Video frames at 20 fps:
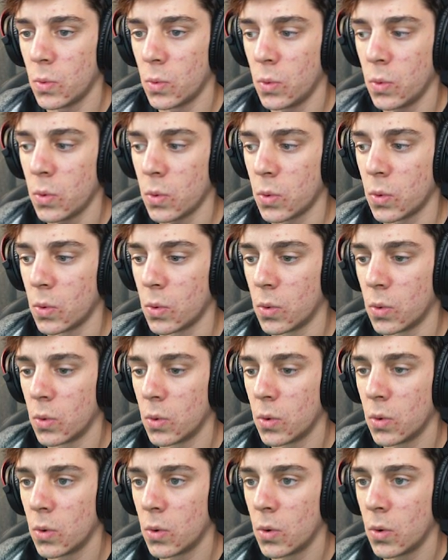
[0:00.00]
Ooh.
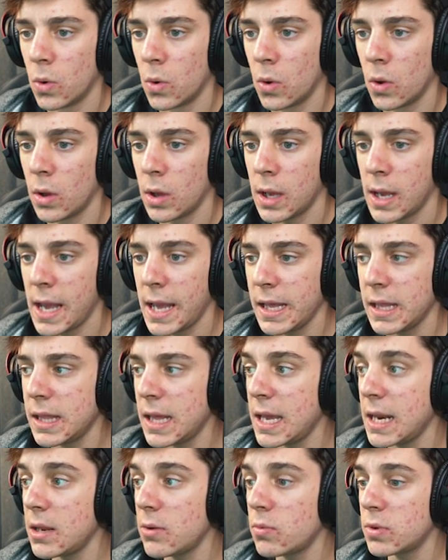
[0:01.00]
Hey
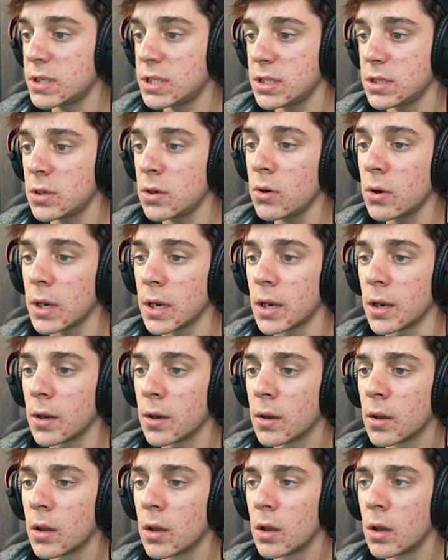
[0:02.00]
lady, what you doing?
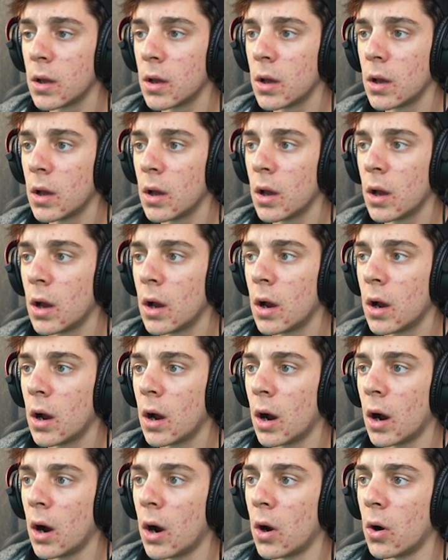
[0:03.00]

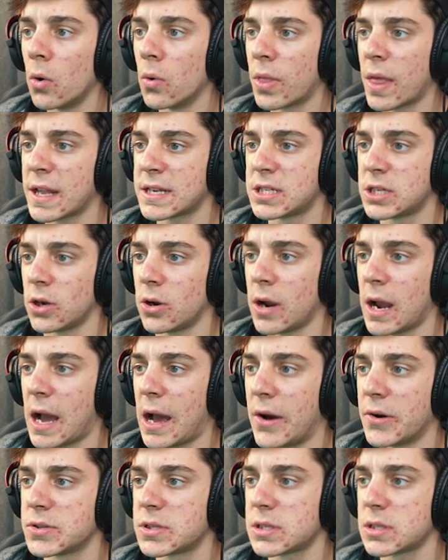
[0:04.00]
Oh, that's your
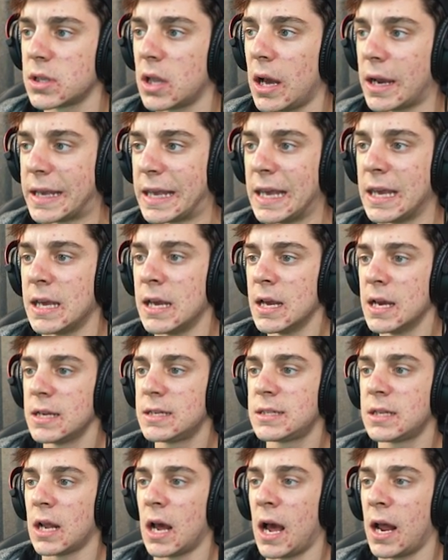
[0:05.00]
house. Lucky.
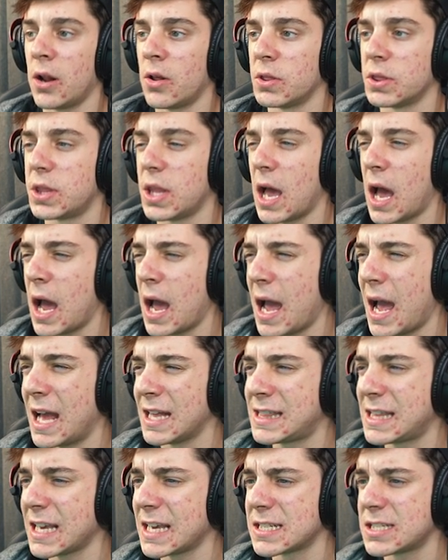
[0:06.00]
I
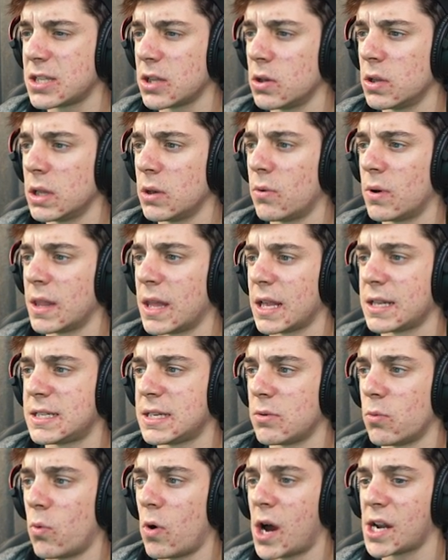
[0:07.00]
think it's the only one that
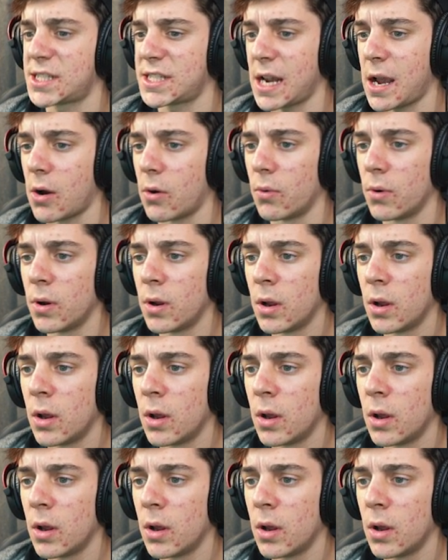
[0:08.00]
didn't wash out.